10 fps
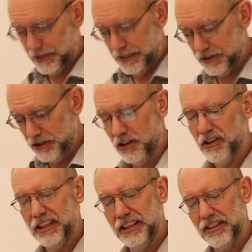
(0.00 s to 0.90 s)
is
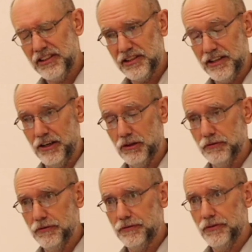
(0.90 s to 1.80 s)
not in
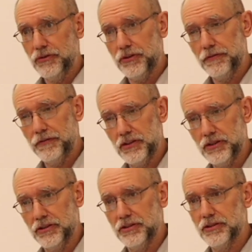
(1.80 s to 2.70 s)
itself
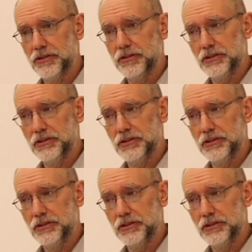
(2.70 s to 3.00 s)
sufficient